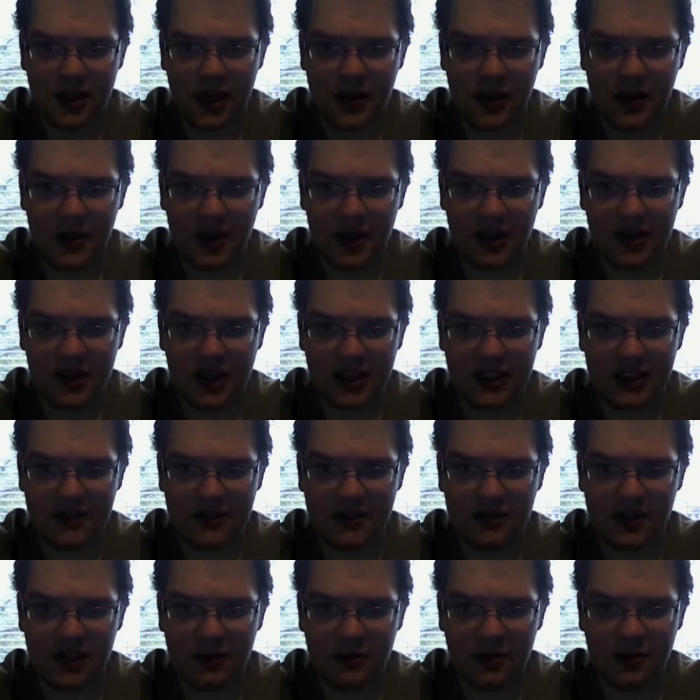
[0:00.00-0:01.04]
and the
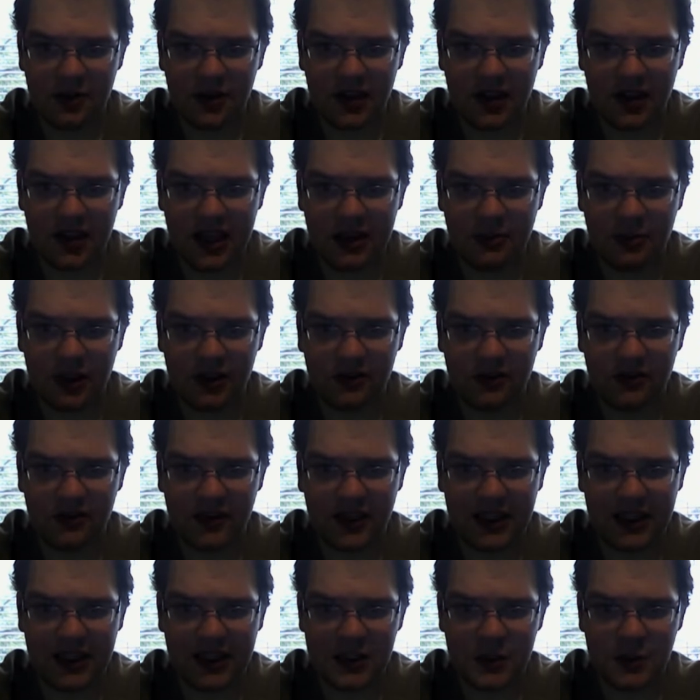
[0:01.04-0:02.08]
connectivity with the Game Boy
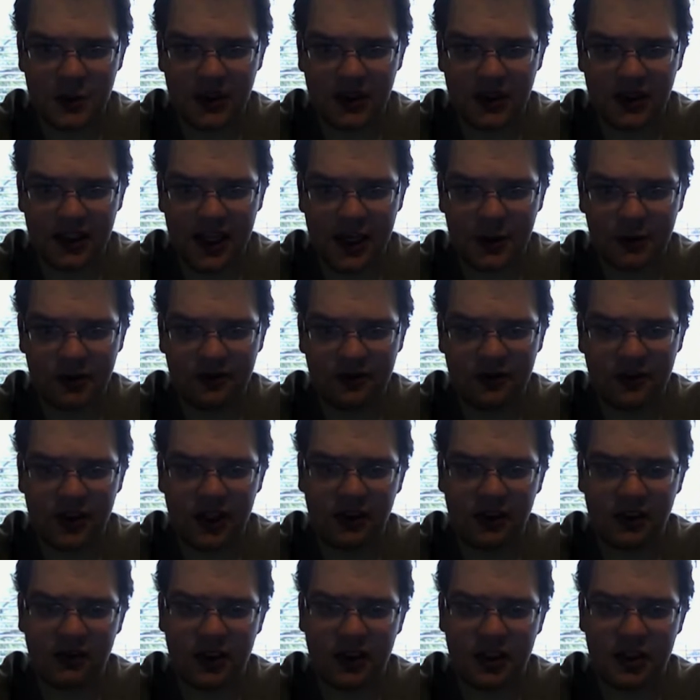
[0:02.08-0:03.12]
Advance would later
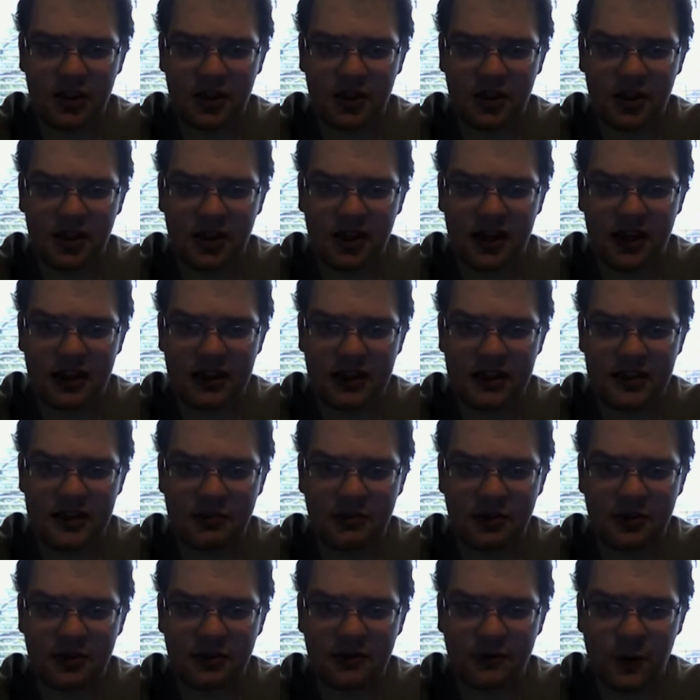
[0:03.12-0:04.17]
evolve into the
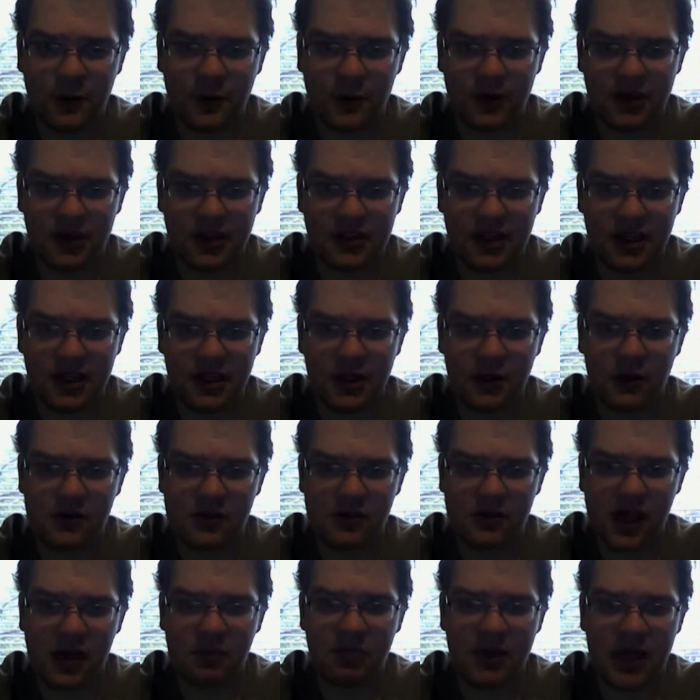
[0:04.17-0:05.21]
concept for
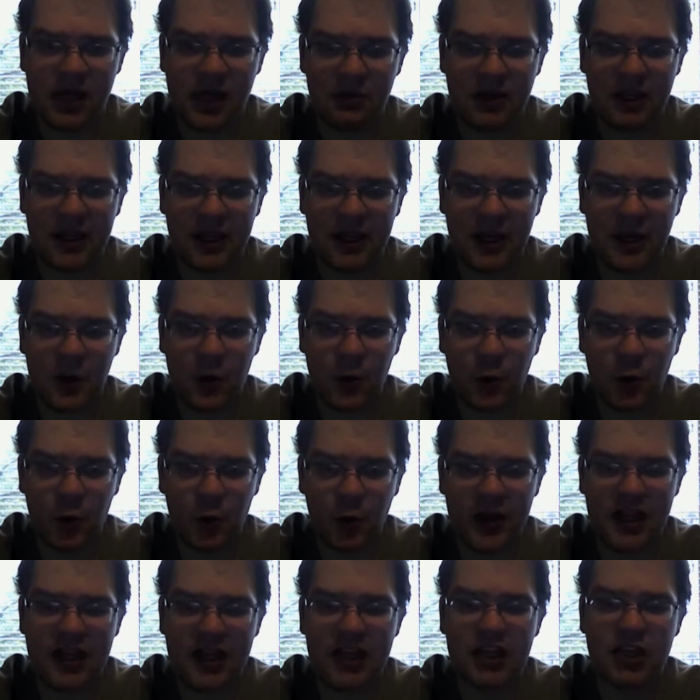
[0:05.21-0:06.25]
Nintendo's upcoming
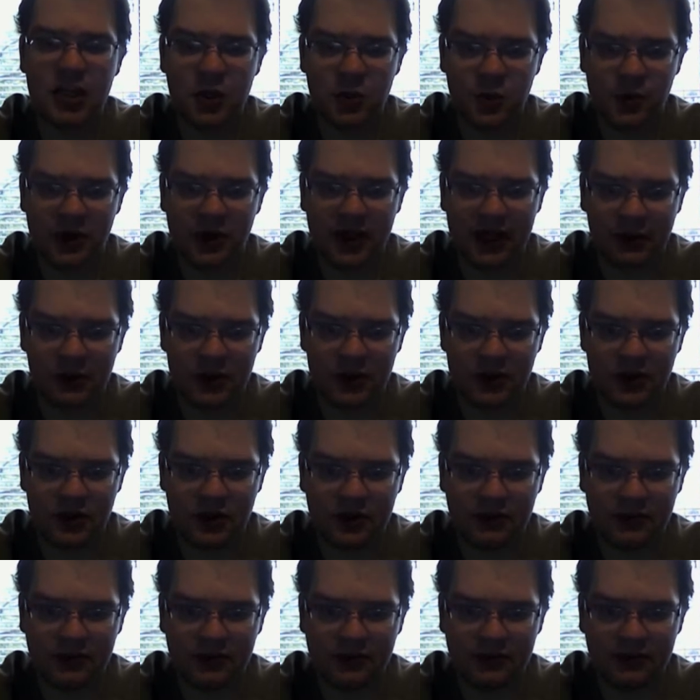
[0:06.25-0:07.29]
Wii U
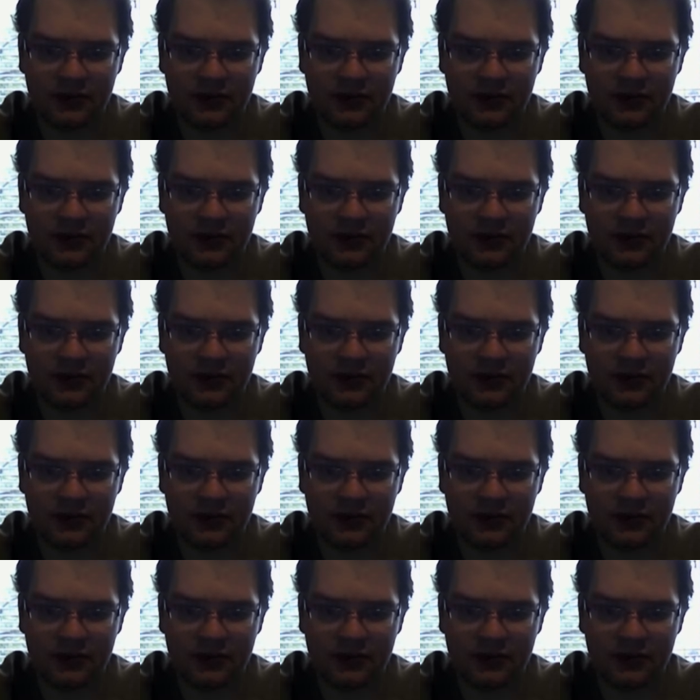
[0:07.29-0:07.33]
console.